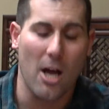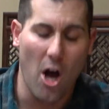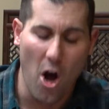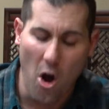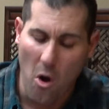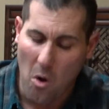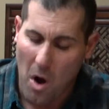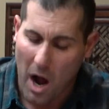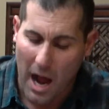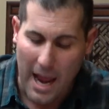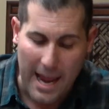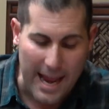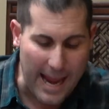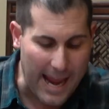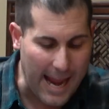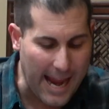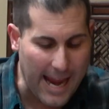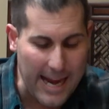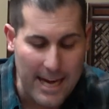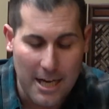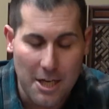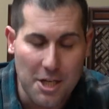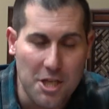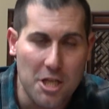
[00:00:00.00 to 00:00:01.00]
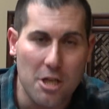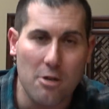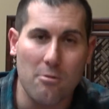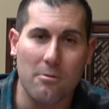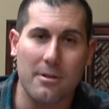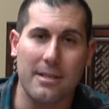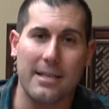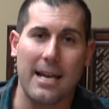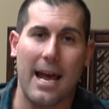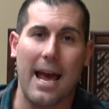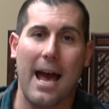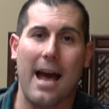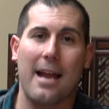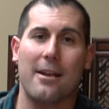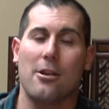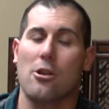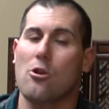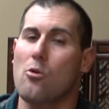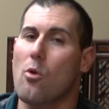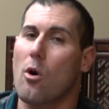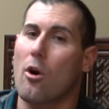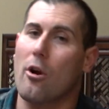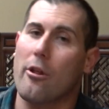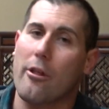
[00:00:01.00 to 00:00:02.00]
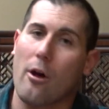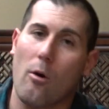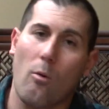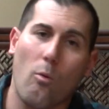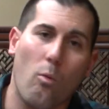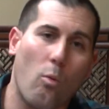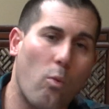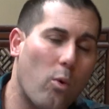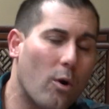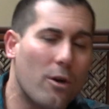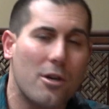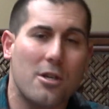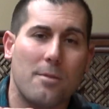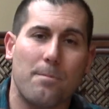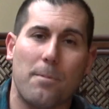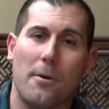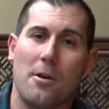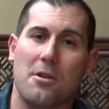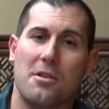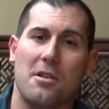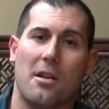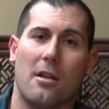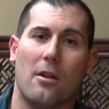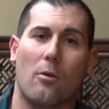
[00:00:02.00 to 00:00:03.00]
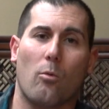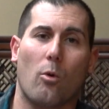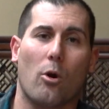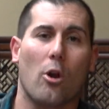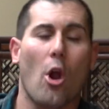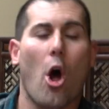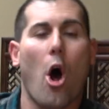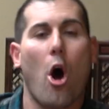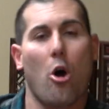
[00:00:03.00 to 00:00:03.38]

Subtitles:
oh, I hate you, Dad. You are the worst person in the world.